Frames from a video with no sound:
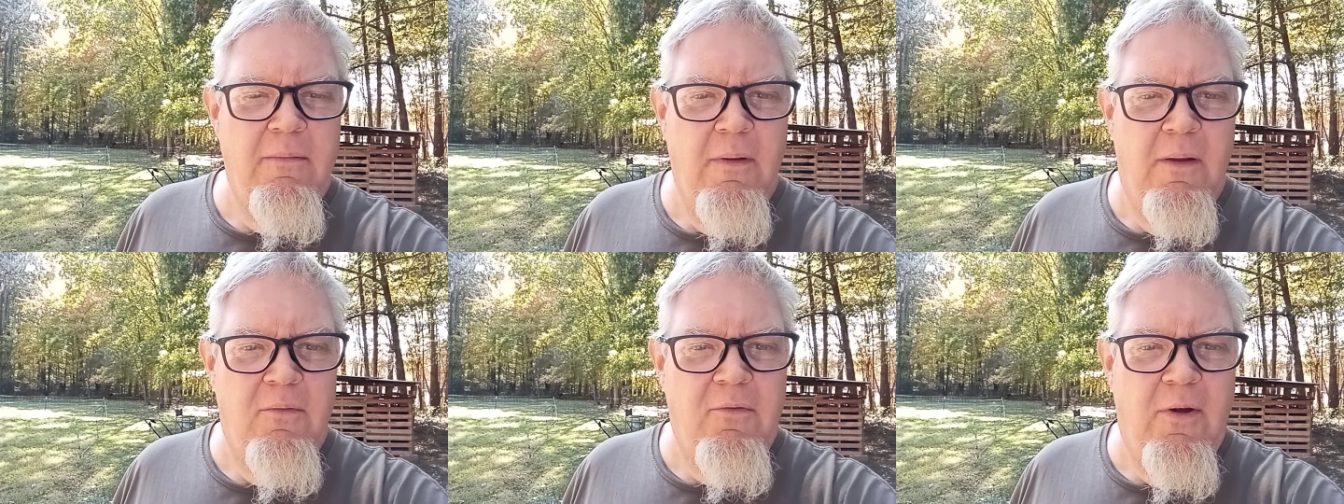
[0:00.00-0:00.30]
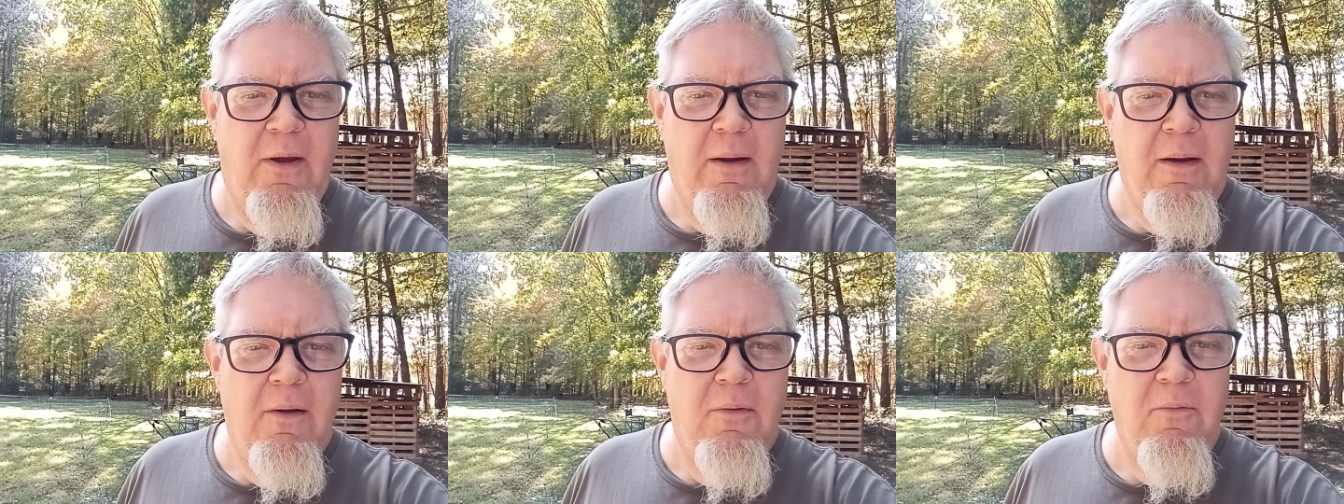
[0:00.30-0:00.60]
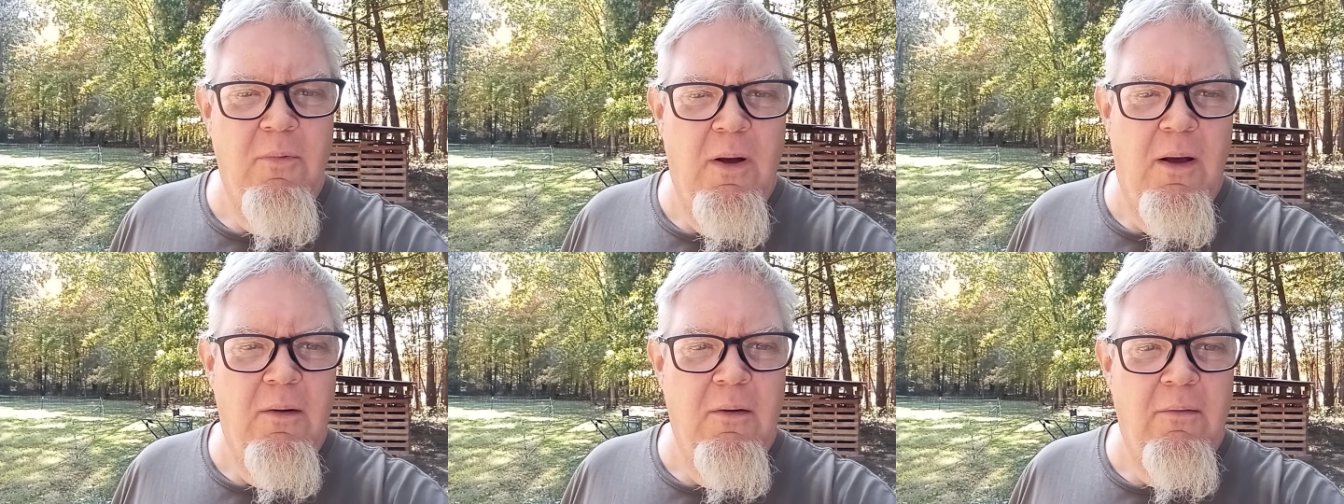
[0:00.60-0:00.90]
a chicken
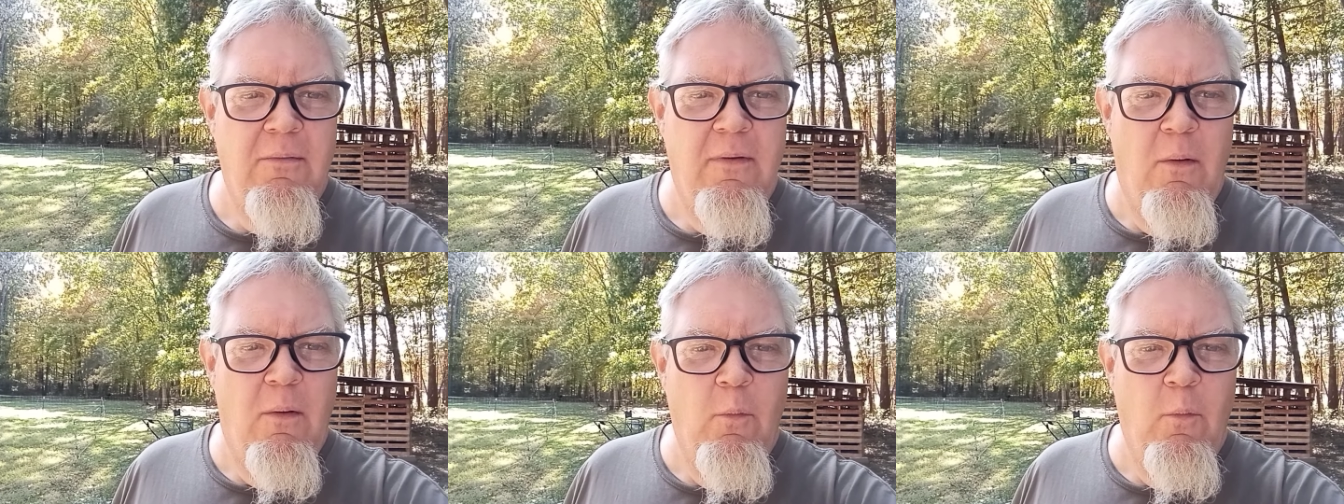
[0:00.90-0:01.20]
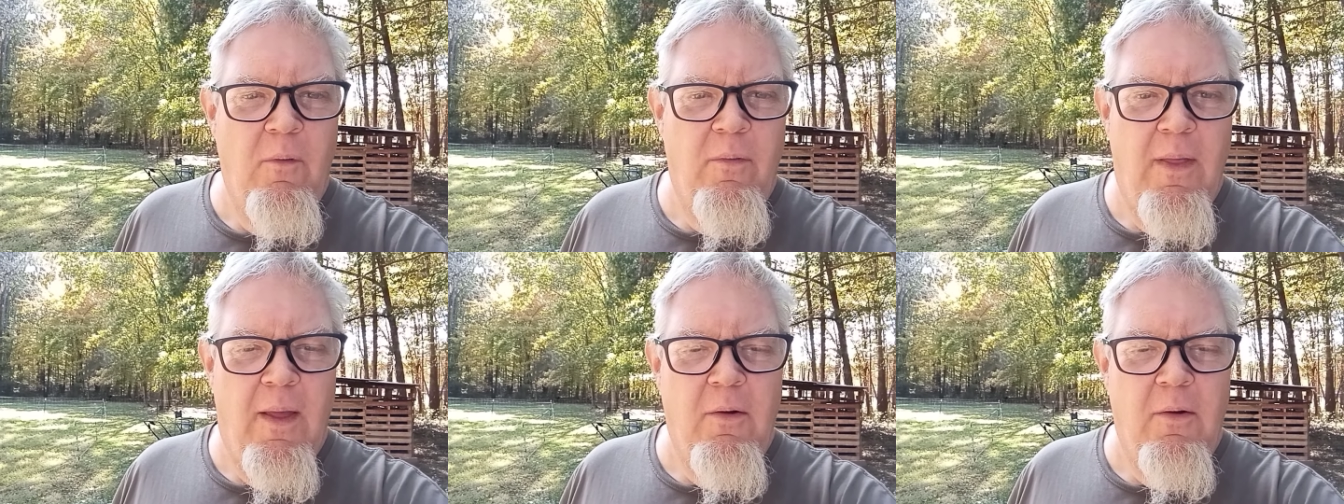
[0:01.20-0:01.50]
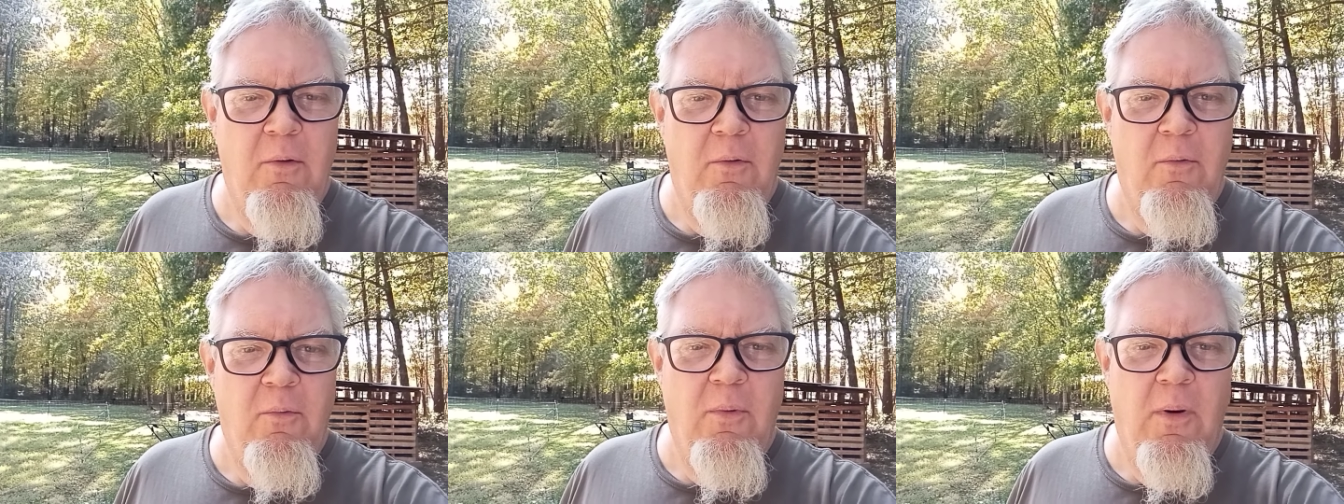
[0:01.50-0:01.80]
run or something where they
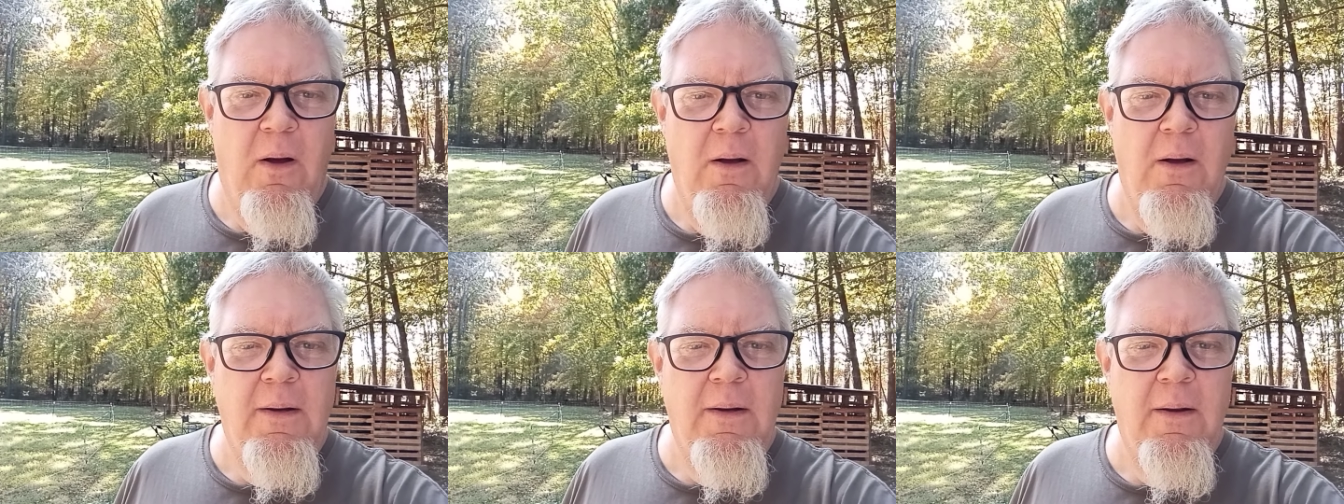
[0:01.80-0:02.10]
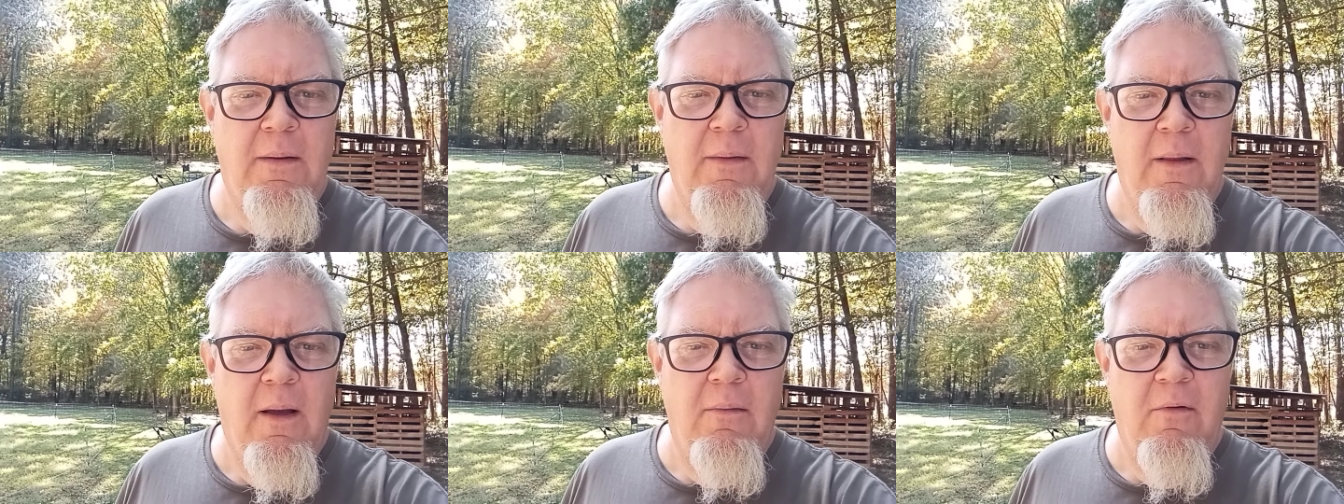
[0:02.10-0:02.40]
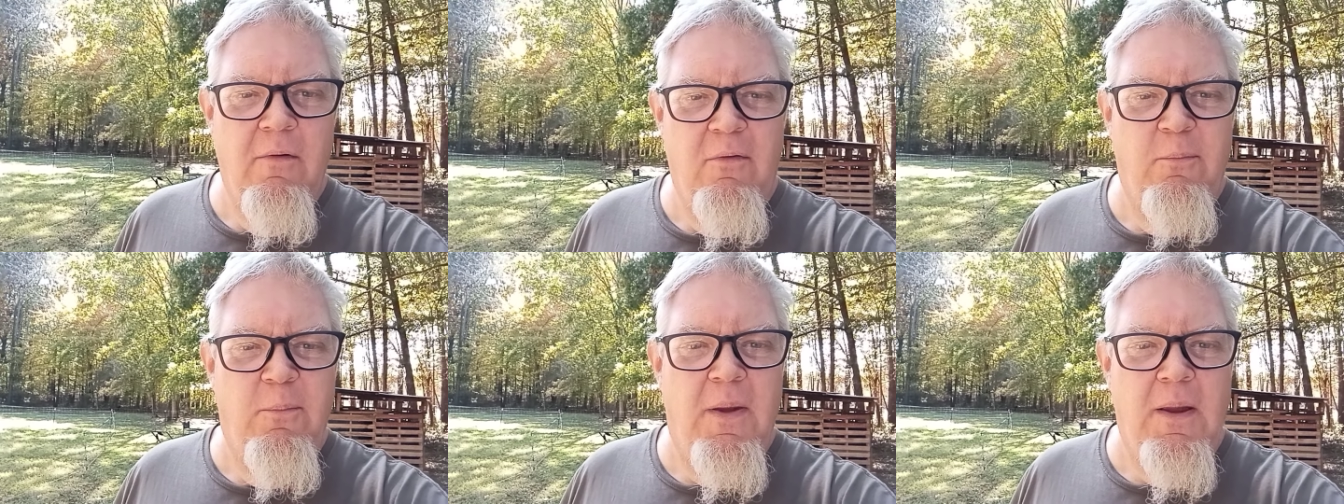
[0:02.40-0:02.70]
could run and not
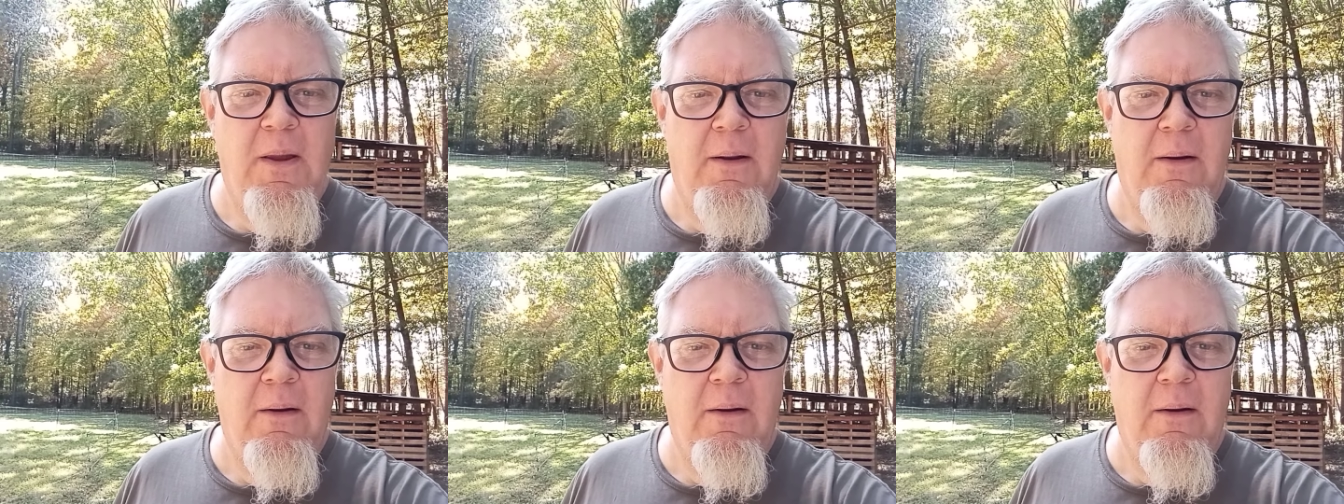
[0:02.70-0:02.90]
just be in a